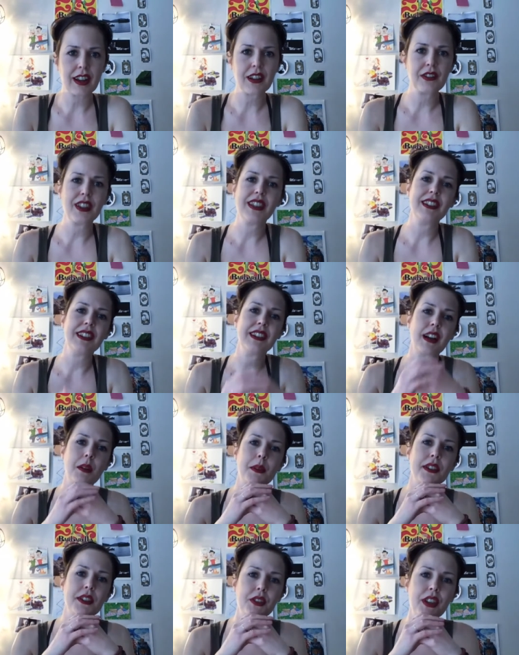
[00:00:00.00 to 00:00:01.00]
kind of indie
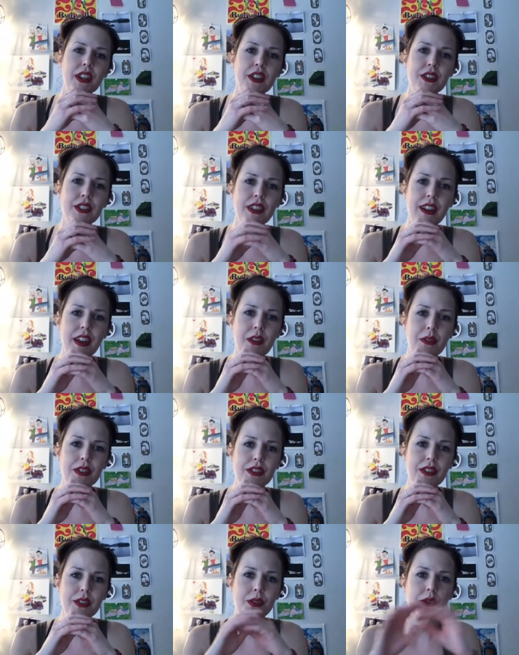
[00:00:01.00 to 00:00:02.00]
comics creators that I
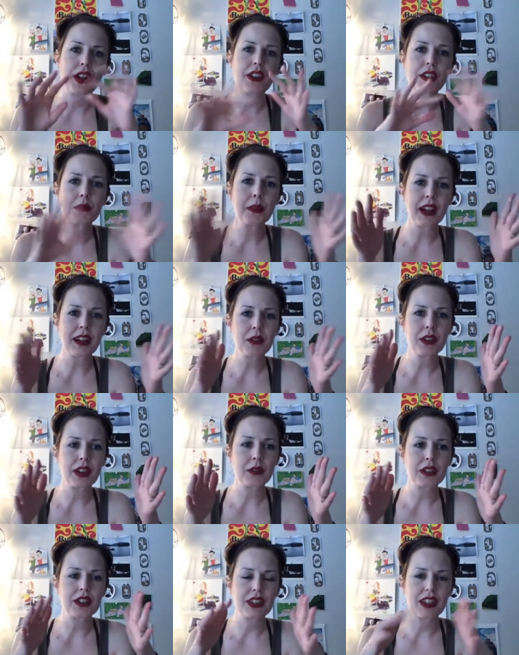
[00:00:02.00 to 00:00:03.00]
was surrounded by when I
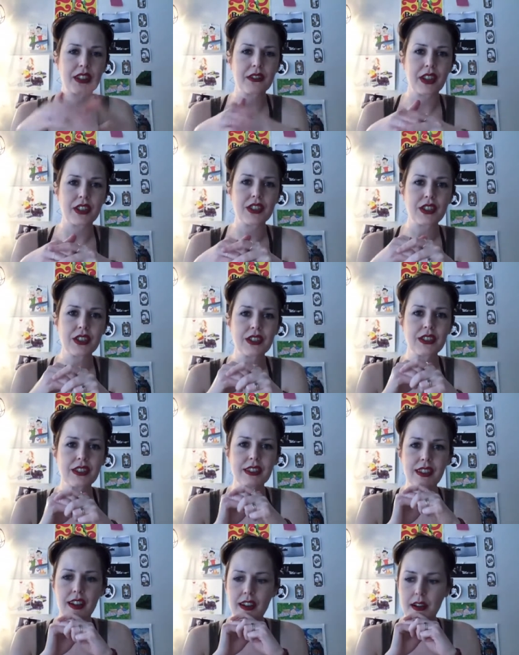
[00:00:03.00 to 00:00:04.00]
went to
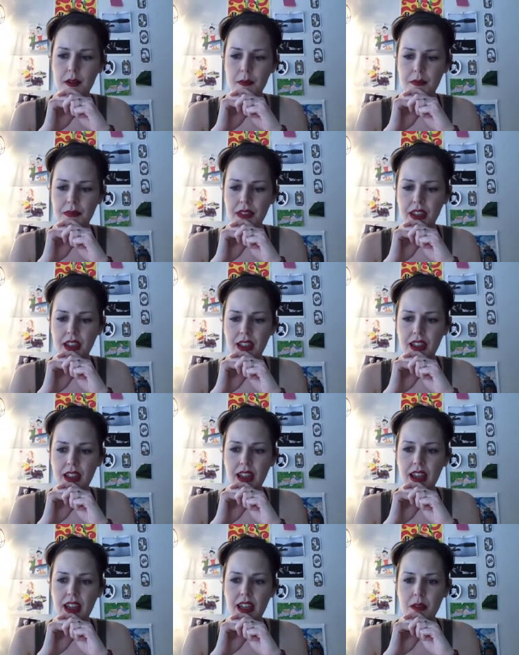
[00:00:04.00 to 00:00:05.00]
conventions. Um,
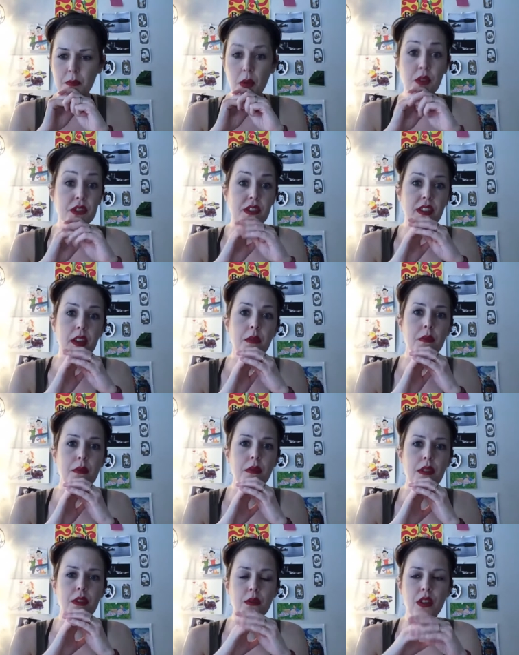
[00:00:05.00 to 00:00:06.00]
and most of
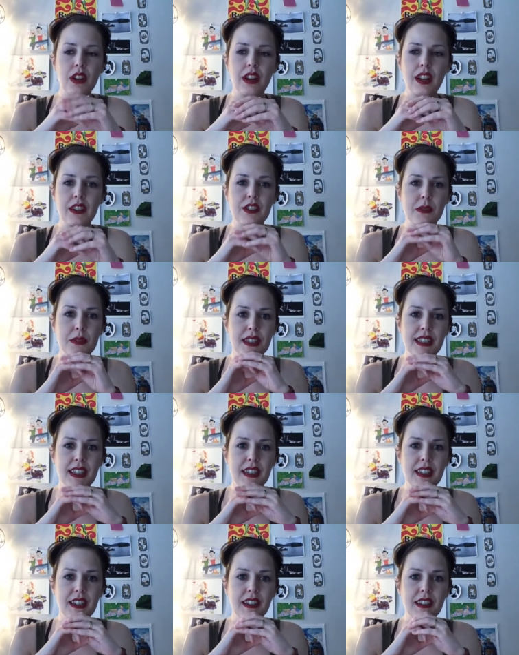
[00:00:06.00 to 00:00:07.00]
them were
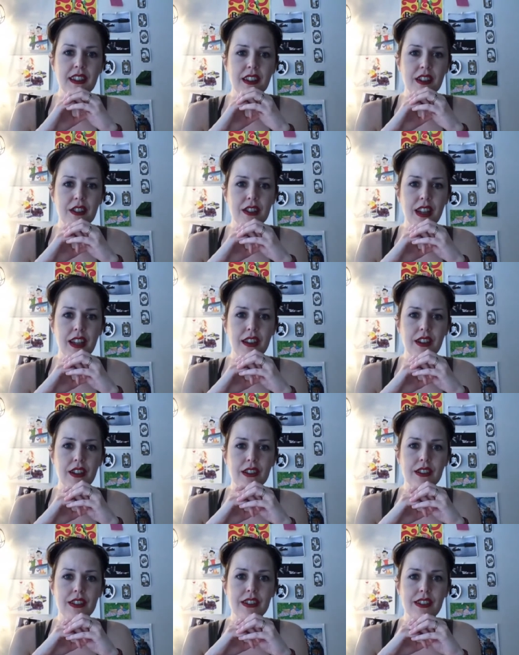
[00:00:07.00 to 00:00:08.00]
LGBT
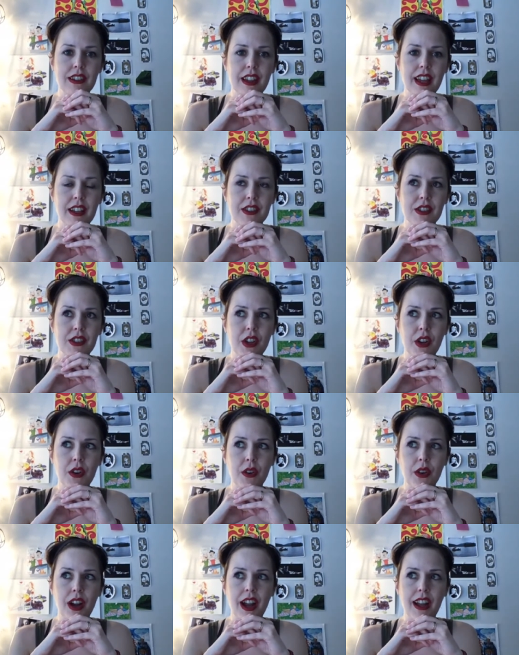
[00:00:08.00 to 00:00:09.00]
creators. And
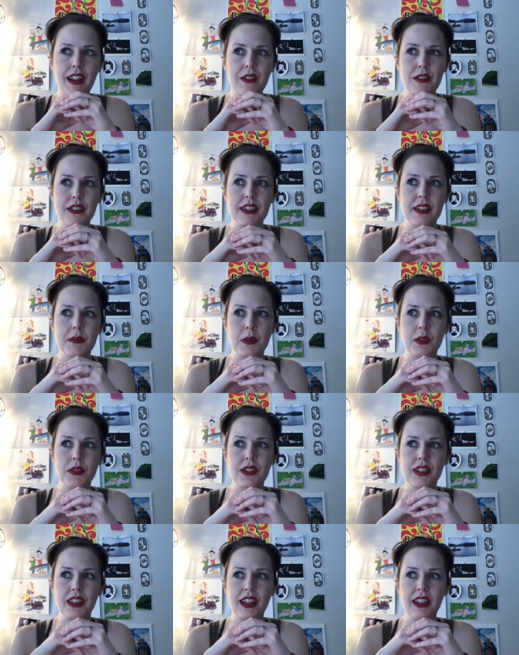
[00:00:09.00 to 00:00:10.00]
so I was exposed
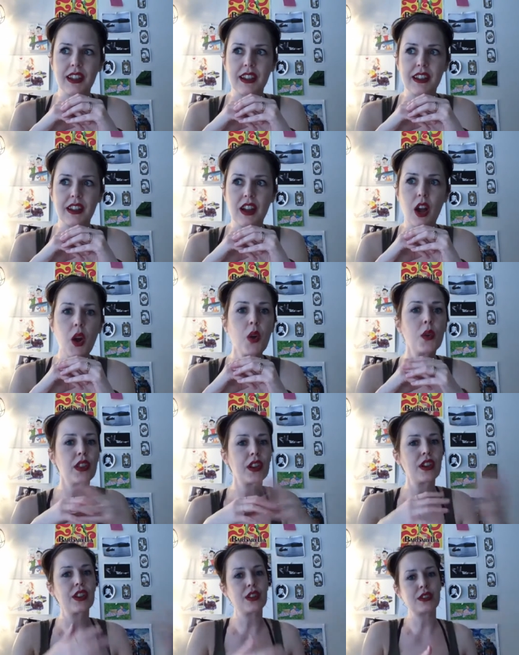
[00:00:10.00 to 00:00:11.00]
to like, oh,
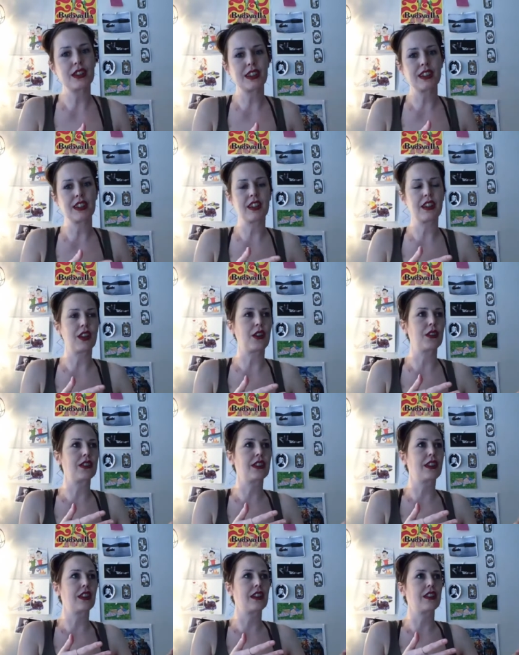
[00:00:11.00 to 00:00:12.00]
they're using, you know,
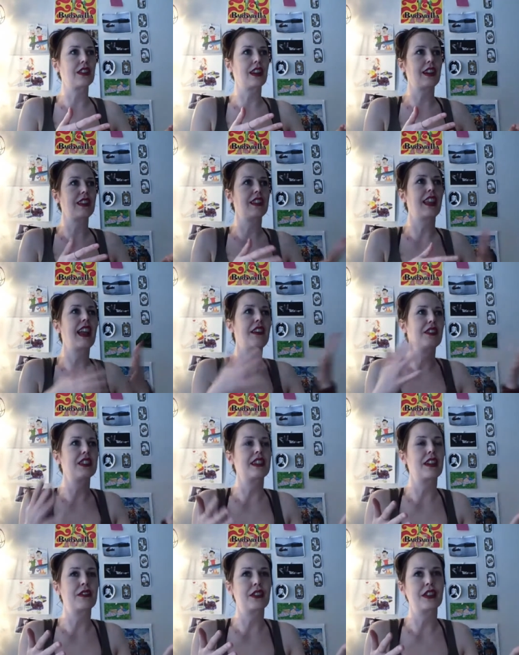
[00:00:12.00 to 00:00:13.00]
they're they have a
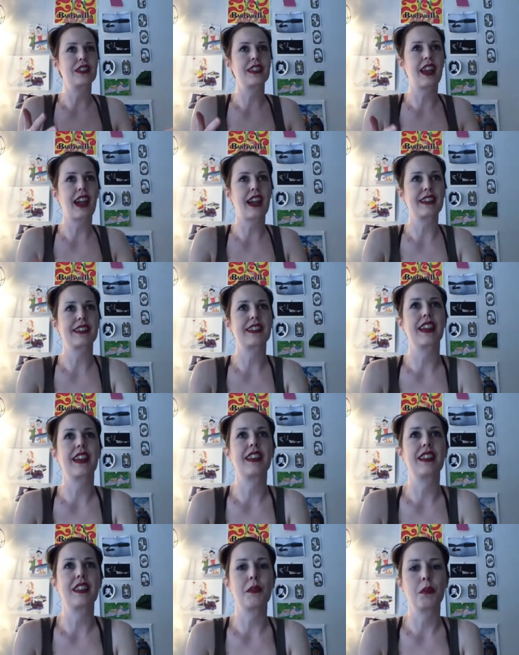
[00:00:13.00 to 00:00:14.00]
diverse cast
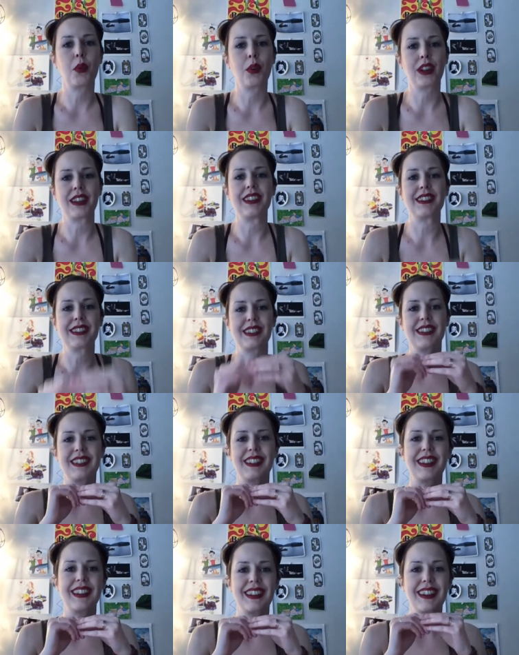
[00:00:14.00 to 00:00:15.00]
that the point isn't
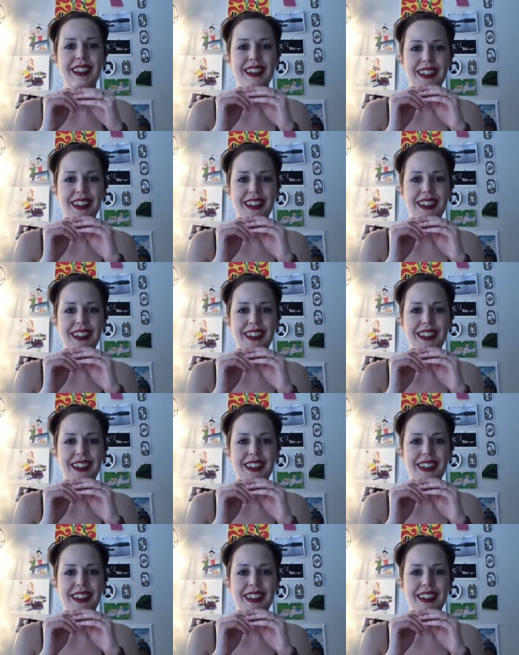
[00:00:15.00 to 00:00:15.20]
like